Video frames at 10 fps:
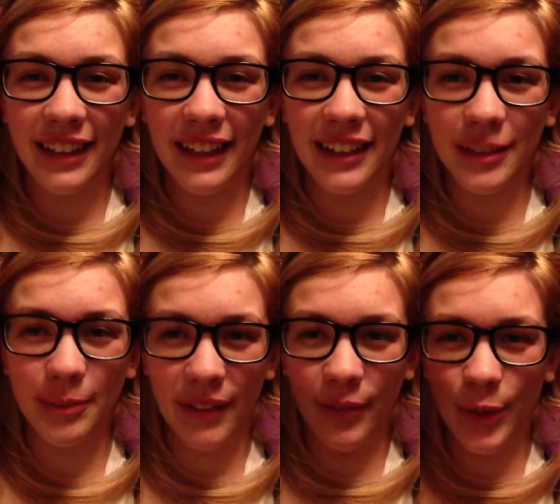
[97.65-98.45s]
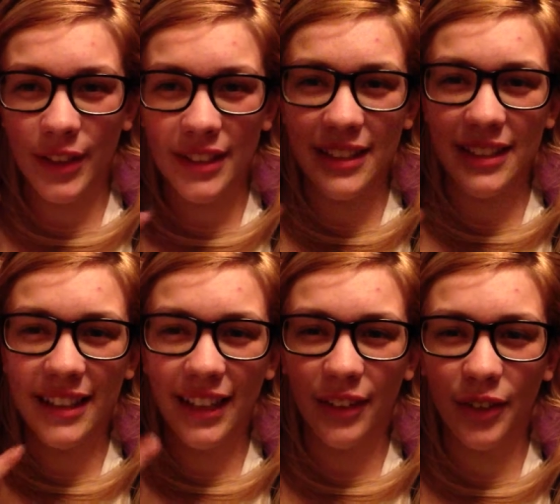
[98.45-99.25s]
And my voice is
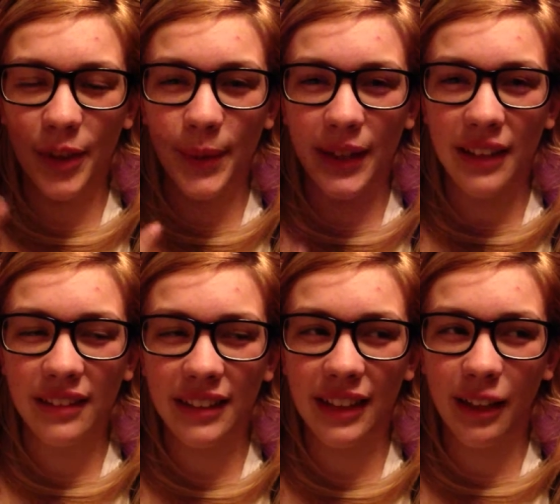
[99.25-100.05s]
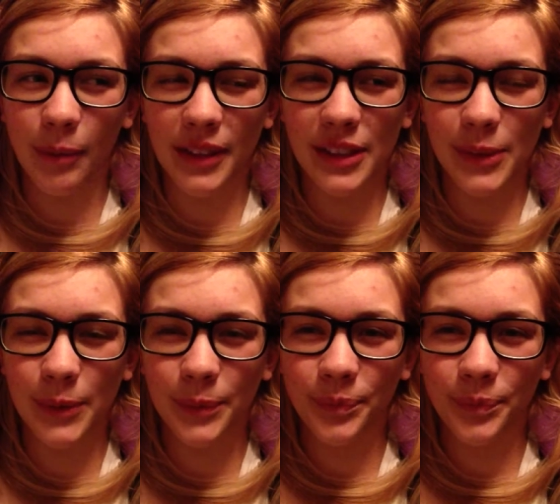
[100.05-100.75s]
kind of going a little bit too.